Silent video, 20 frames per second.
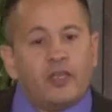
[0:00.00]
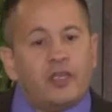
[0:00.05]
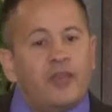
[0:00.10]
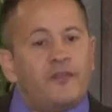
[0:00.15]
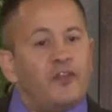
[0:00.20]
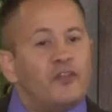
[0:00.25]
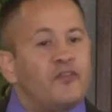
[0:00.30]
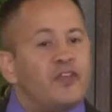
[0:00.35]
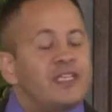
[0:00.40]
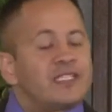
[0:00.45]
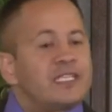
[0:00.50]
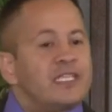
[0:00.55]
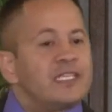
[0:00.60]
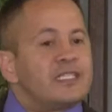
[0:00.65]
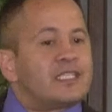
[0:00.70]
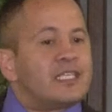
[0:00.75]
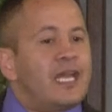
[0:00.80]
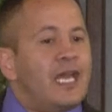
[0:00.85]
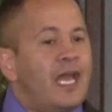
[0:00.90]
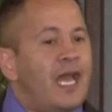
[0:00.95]
If you're
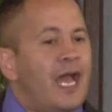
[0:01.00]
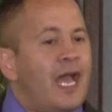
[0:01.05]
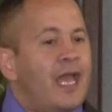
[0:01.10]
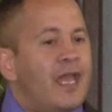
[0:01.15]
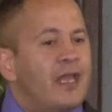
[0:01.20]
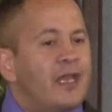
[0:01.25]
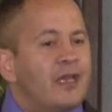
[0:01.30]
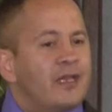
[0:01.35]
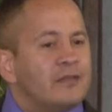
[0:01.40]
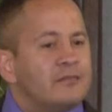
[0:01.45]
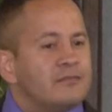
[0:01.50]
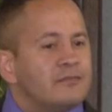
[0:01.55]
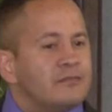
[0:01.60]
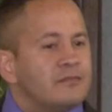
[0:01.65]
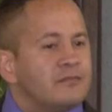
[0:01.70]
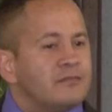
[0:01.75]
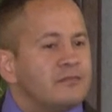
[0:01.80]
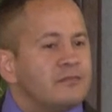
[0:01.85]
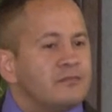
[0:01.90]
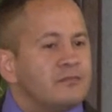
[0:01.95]
visiting today, I
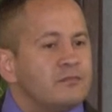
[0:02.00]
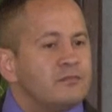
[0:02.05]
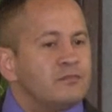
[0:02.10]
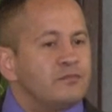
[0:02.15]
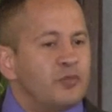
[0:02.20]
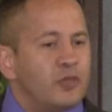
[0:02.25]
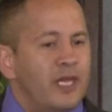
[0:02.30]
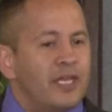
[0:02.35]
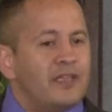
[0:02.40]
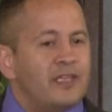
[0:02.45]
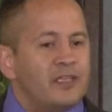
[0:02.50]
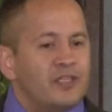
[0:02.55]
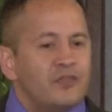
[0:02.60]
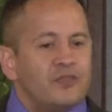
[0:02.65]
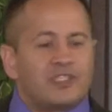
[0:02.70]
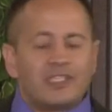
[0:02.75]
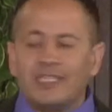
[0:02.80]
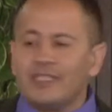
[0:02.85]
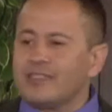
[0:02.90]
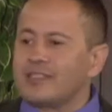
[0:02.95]
pray that
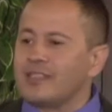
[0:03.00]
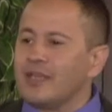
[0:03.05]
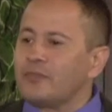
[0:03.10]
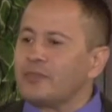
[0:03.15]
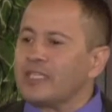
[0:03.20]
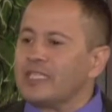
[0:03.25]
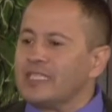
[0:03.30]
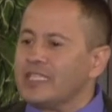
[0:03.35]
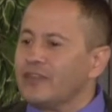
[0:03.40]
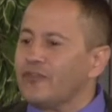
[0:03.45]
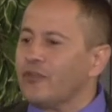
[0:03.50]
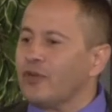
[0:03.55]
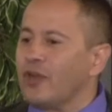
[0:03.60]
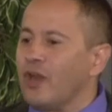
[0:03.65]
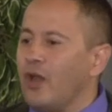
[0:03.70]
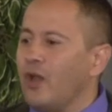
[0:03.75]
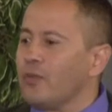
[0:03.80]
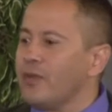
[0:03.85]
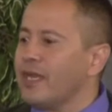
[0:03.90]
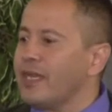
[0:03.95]
you've seen something different
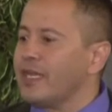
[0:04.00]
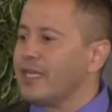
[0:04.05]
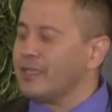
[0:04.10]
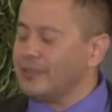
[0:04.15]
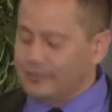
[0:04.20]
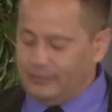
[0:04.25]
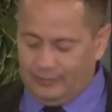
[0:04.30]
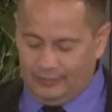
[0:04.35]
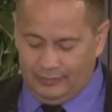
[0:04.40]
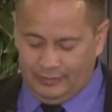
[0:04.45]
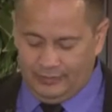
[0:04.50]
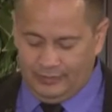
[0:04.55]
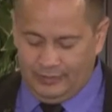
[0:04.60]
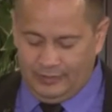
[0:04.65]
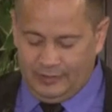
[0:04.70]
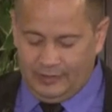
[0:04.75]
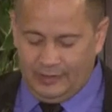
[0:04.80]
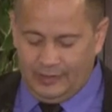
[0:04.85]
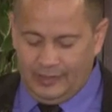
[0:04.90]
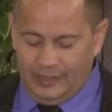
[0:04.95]
already.
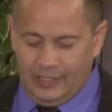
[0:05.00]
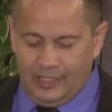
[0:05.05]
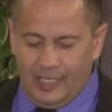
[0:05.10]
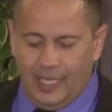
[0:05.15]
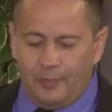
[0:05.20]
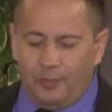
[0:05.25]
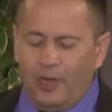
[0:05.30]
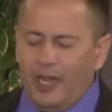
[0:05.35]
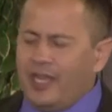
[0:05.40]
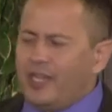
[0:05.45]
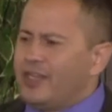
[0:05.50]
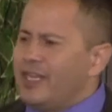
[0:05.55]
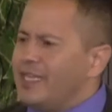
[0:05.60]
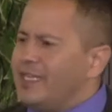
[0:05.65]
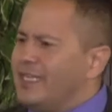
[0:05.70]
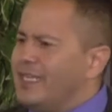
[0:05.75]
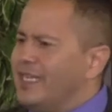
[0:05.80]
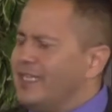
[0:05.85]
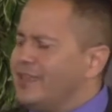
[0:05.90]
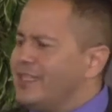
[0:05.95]
I pray you
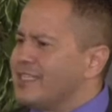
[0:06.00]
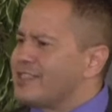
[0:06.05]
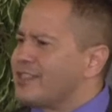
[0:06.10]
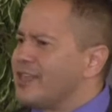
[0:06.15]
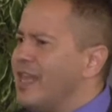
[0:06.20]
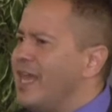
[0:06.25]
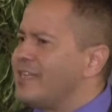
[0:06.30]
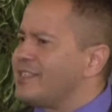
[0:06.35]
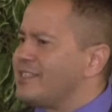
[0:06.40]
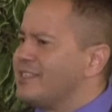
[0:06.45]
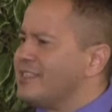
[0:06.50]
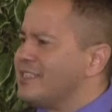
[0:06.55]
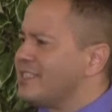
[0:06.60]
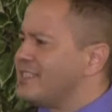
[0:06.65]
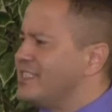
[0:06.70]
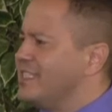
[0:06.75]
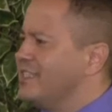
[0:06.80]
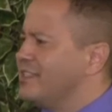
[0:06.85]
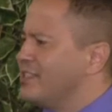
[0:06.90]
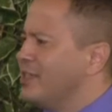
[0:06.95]
didn't need this lesson to
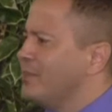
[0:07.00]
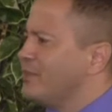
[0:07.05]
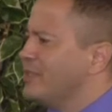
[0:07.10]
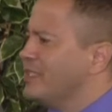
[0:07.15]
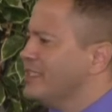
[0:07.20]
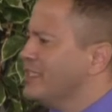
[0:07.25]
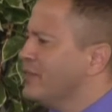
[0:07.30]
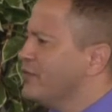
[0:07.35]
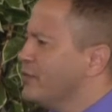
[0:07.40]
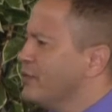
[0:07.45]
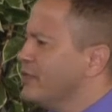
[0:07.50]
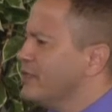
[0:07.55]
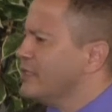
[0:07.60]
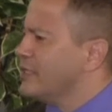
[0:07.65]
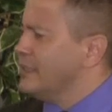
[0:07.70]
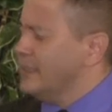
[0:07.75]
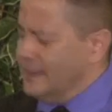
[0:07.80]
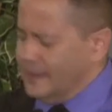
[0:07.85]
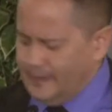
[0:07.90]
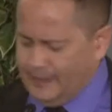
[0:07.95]
see something
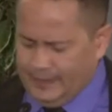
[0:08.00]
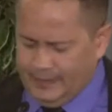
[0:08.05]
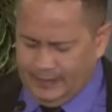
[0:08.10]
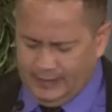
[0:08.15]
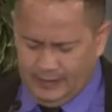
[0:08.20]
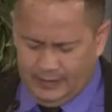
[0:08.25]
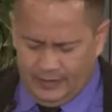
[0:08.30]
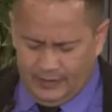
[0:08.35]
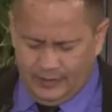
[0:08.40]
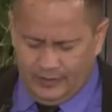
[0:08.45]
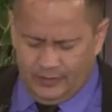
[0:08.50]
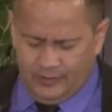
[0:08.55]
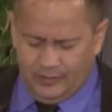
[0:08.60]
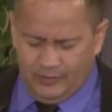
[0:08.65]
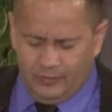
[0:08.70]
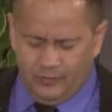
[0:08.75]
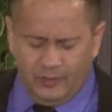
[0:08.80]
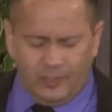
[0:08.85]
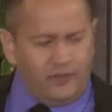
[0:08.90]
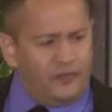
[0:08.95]
different.
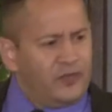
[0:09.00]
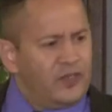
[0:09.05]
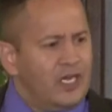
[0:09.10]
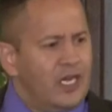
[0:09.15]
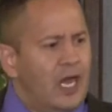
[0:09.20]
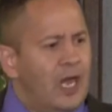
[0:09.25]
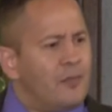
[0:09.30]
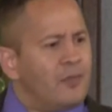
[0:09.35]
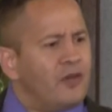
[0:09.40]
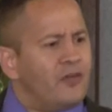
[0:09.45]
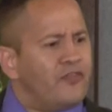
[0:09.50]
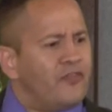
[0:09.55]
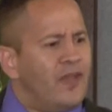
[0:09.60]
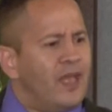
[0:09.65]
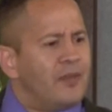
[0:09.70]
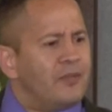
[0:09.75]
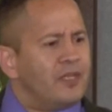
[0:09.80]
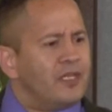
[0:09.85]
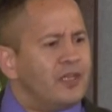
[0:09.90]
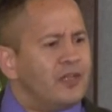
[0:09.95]
What a phenomenal
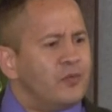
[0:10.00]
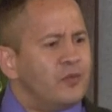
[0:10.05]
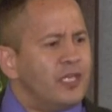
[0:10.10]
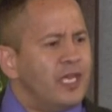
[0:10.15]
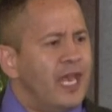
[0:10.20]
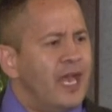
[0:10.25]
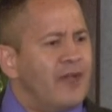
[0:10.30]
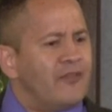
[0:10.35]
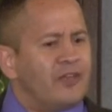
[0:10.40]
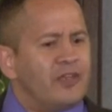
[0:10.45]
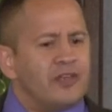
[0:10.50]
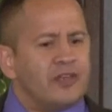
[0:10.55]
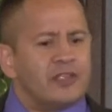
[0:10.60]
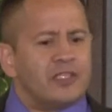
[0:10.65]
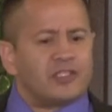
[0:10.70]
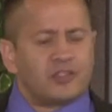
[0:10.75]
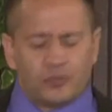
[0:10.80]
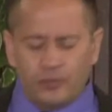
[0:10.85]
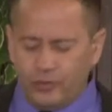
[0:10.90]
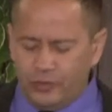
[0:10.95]
family that we have here
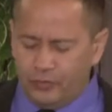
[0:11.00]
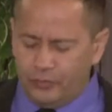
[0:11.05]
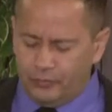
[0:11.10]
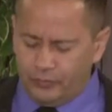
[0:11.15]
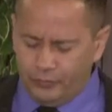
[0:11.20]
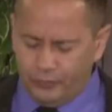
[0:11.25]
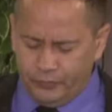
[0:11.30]
in this room.